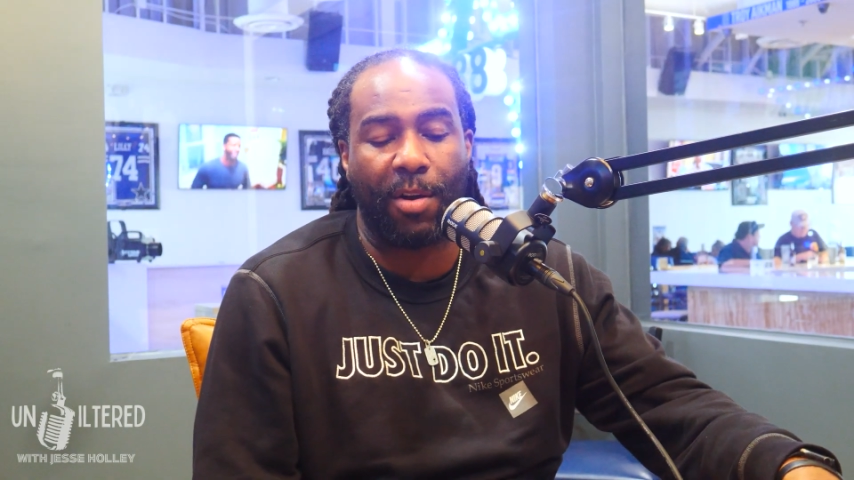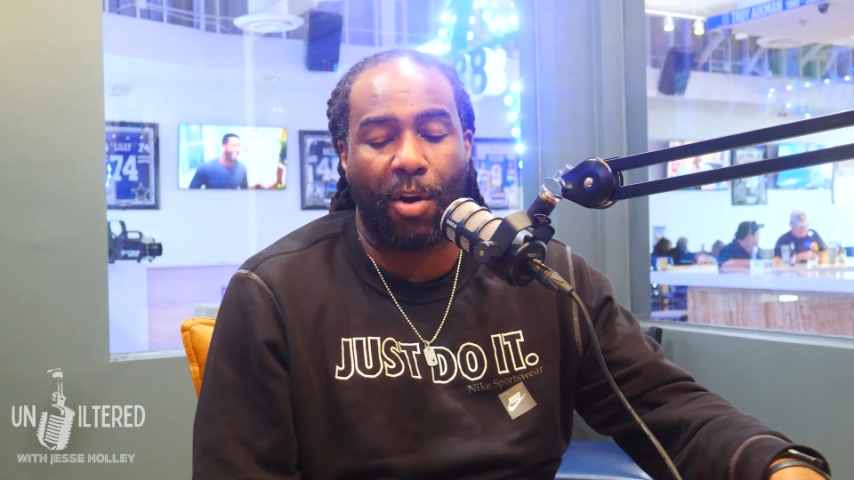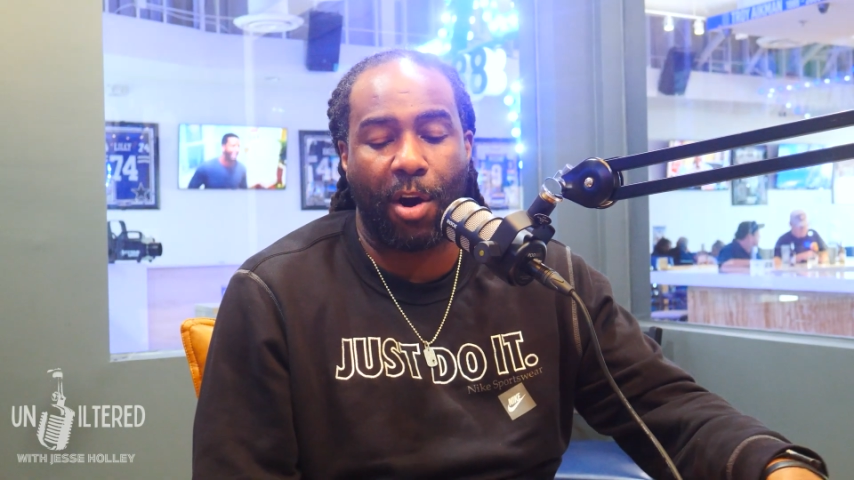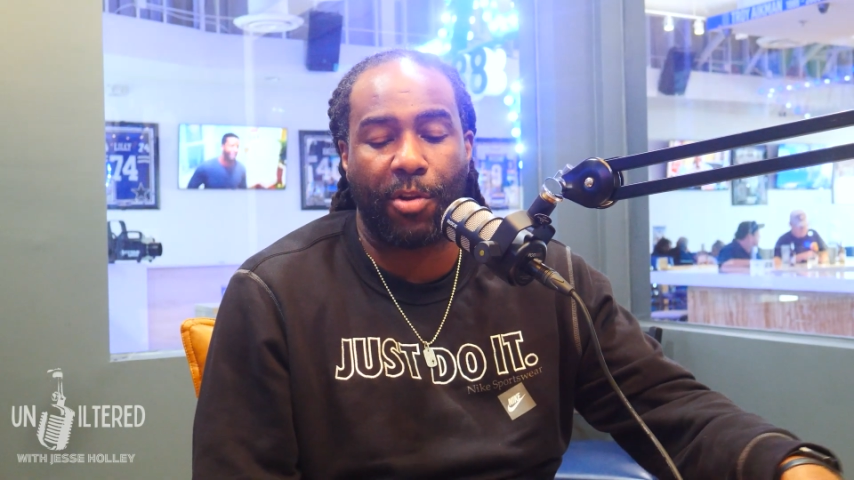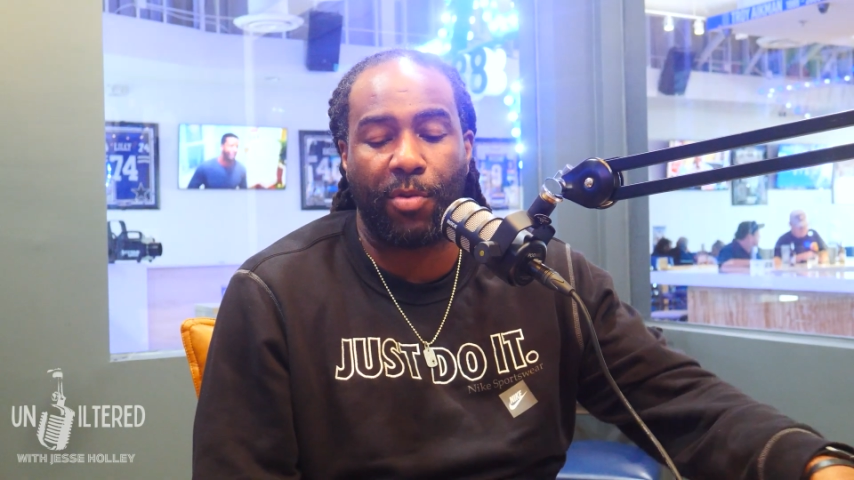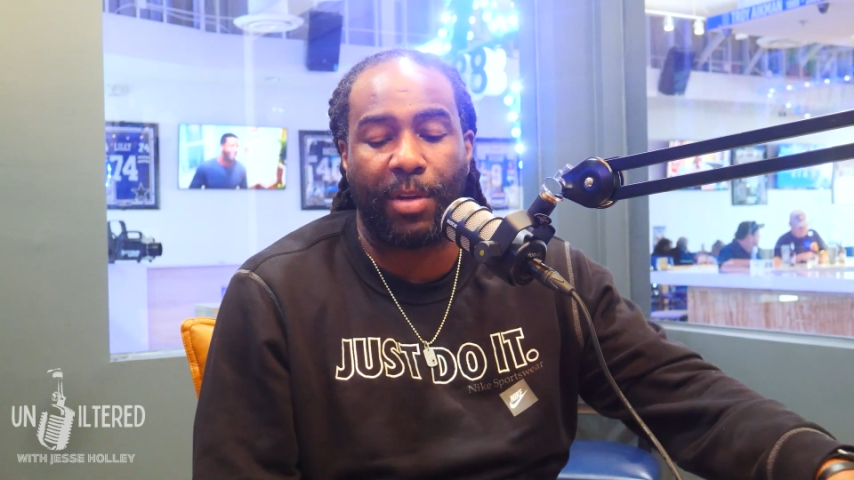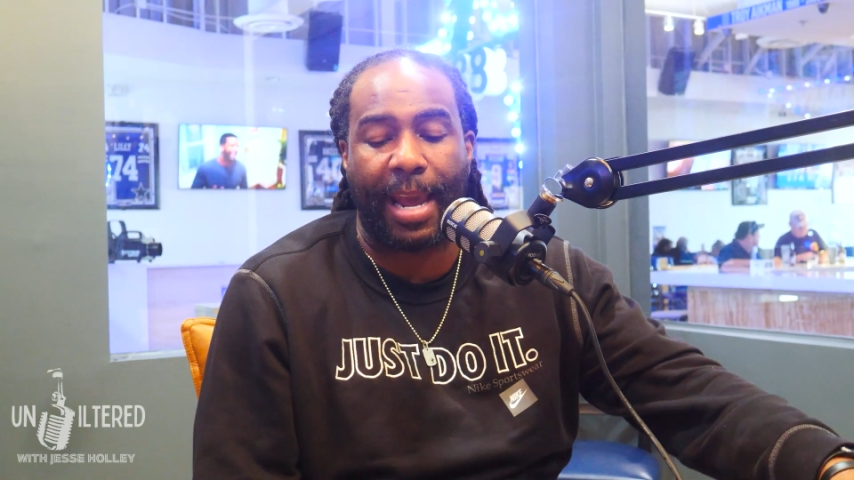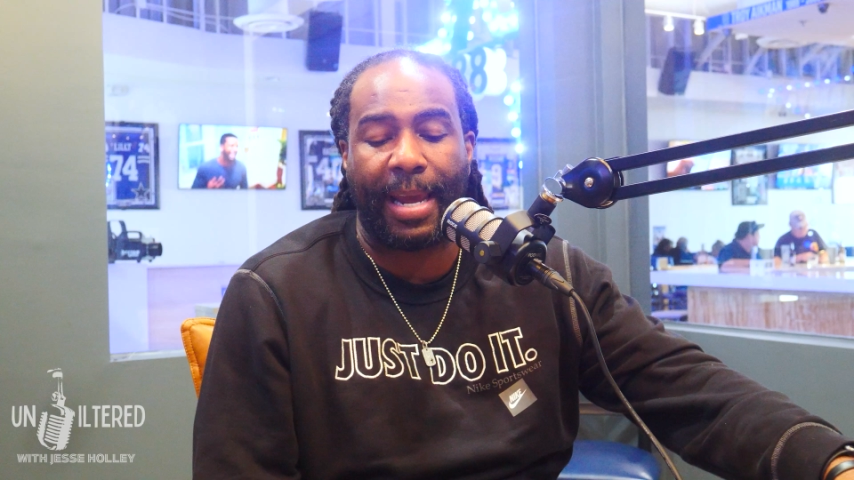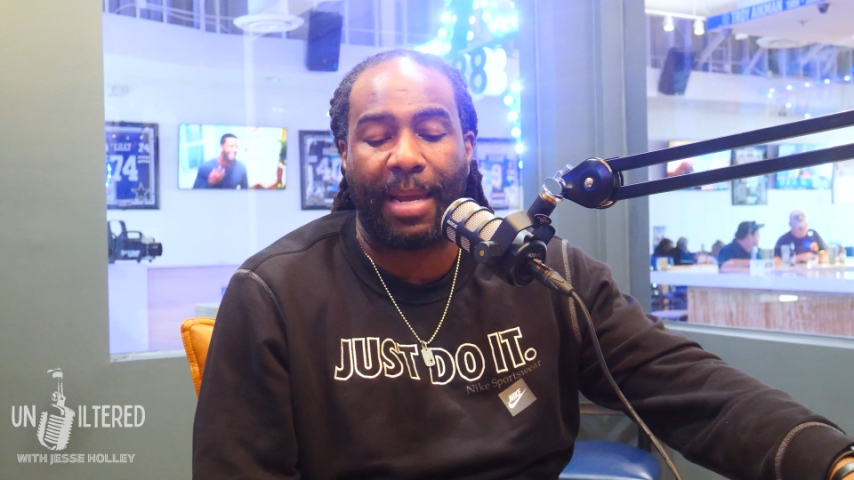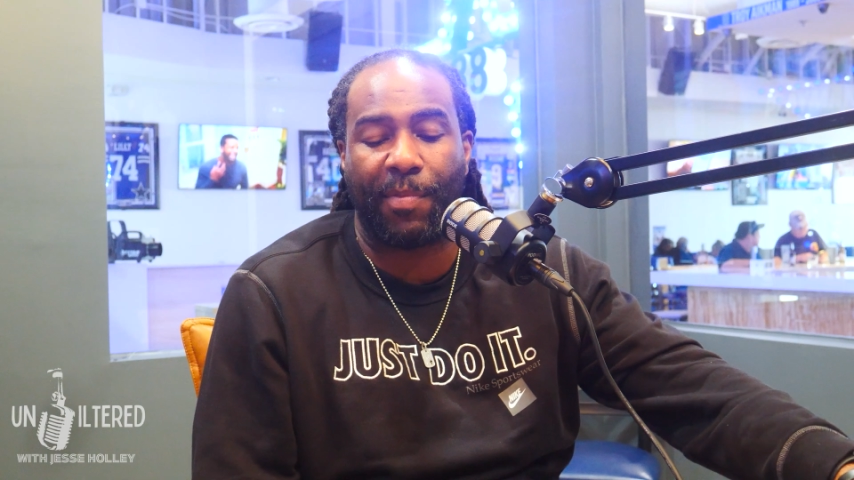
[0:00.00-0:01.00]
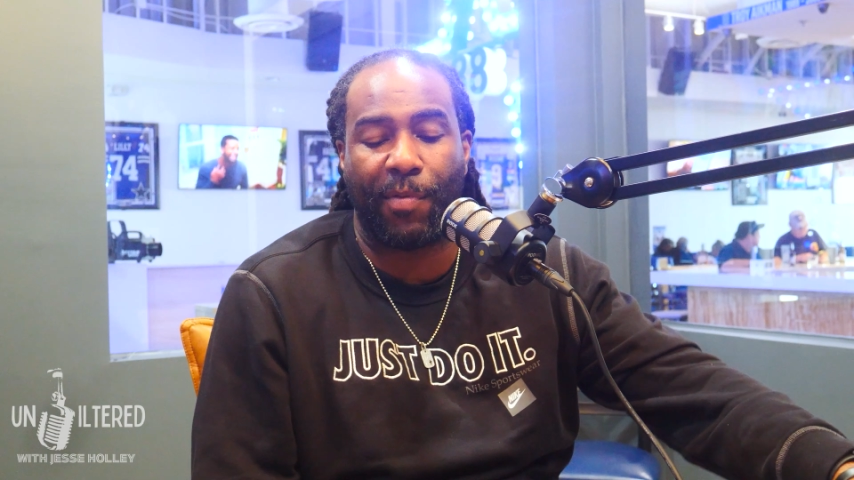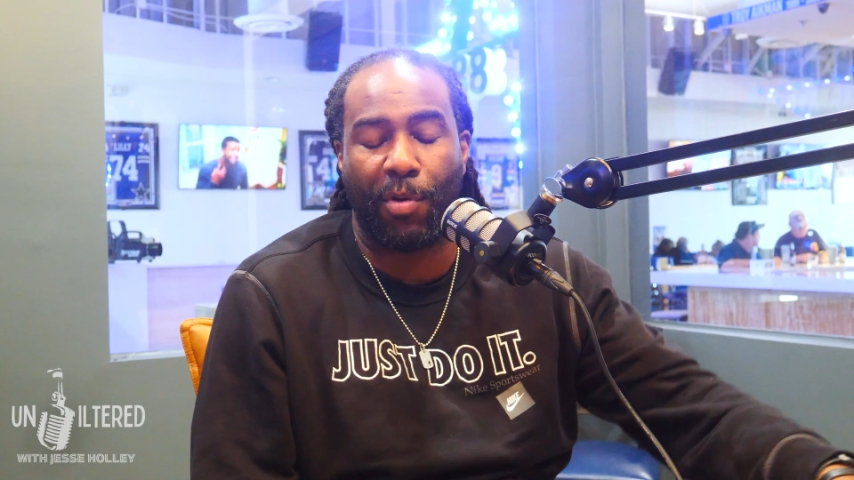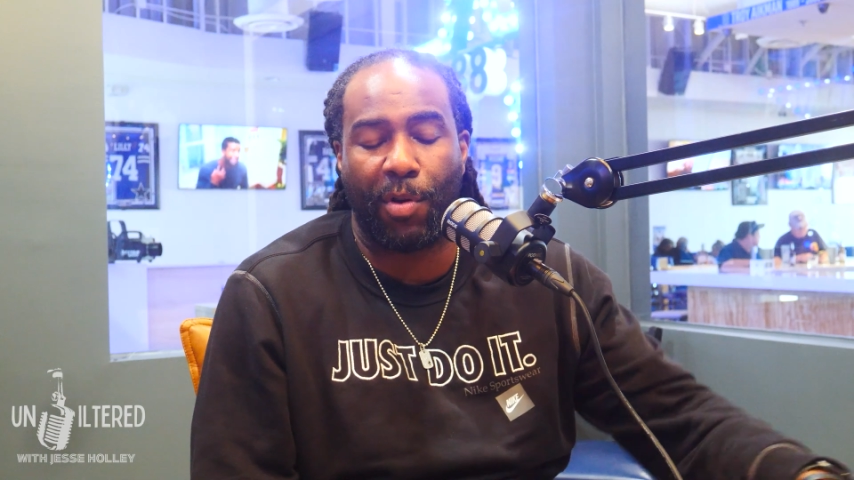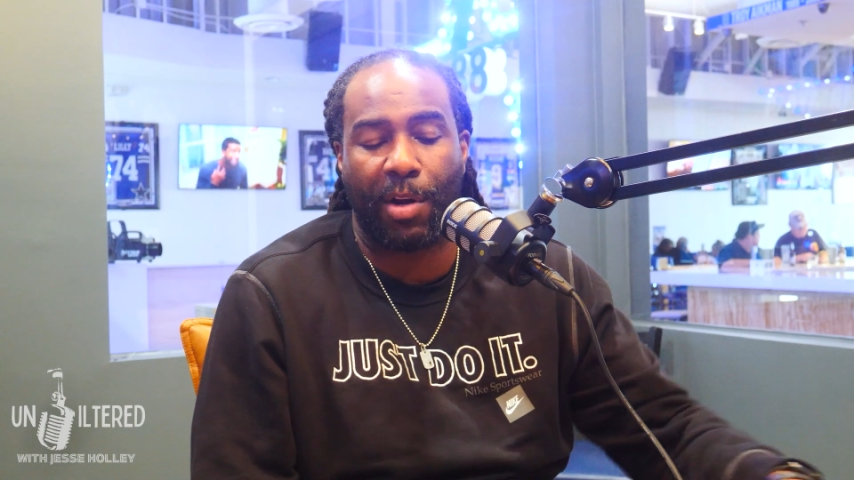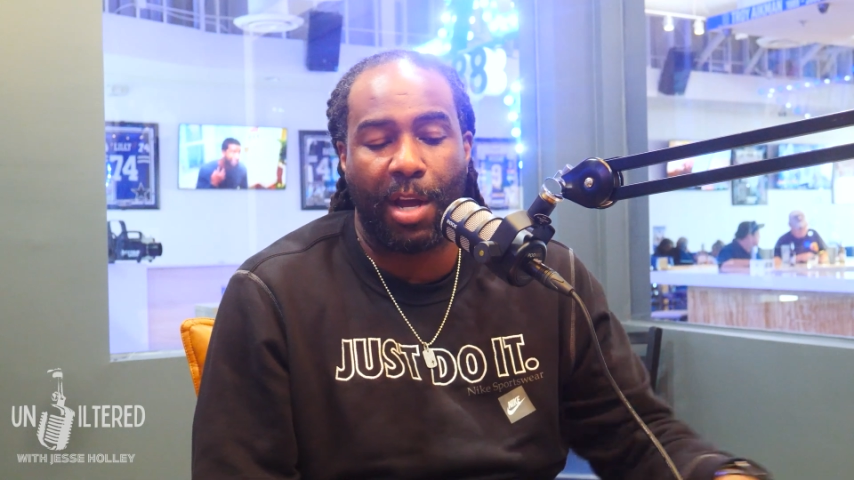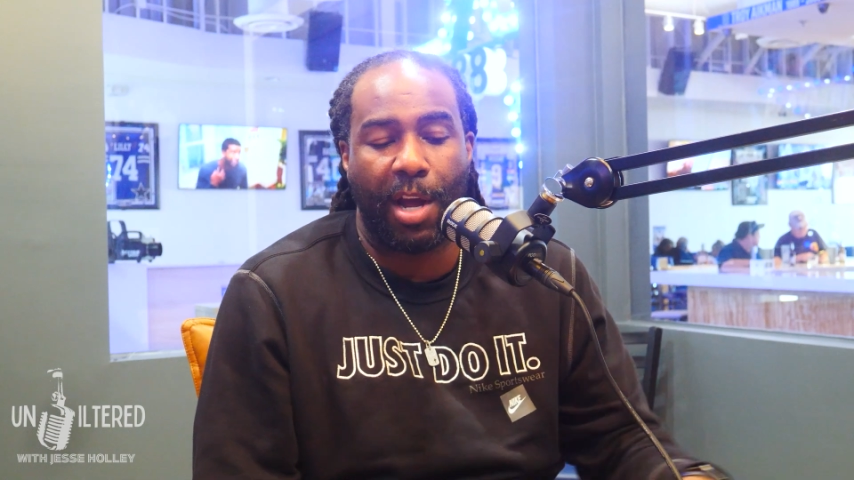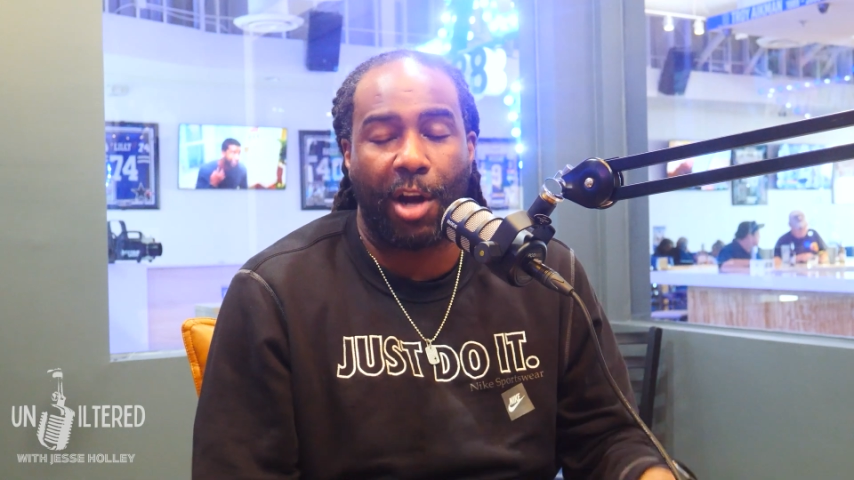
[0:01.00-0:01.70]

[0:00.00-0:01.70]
or are you game for